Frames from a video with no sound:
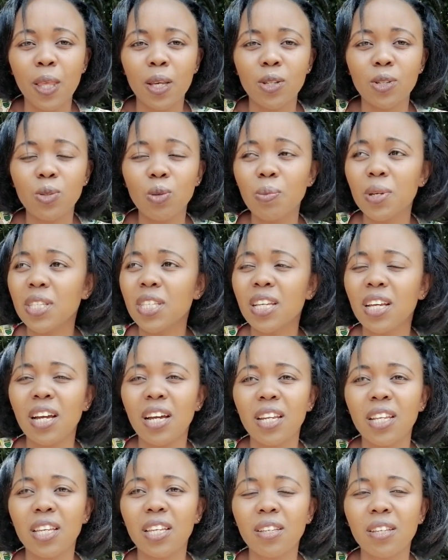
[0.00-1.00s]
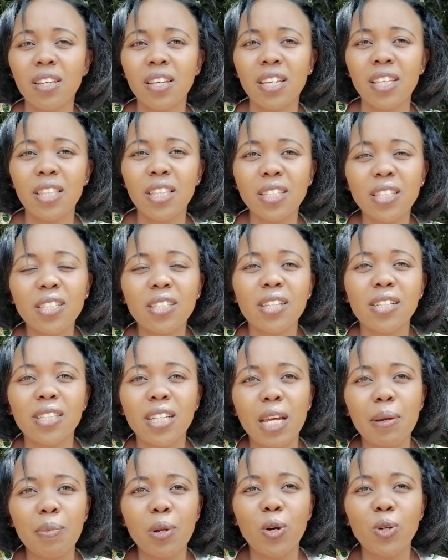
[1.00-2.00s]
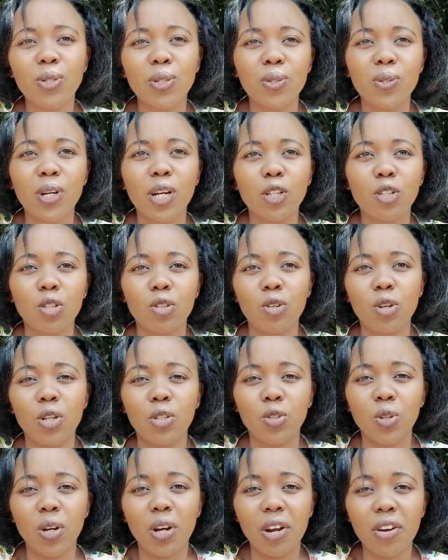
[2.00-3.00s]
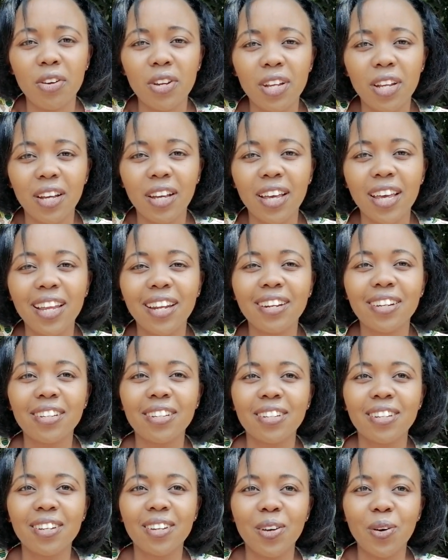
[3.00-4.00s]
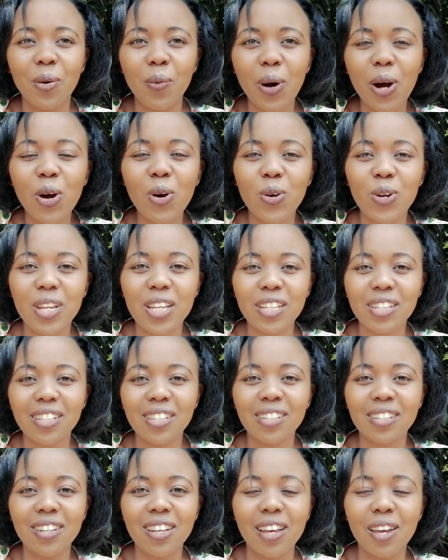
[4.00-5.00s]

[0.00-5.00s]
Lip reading: So basically, this is the time now to look at your career and work on it.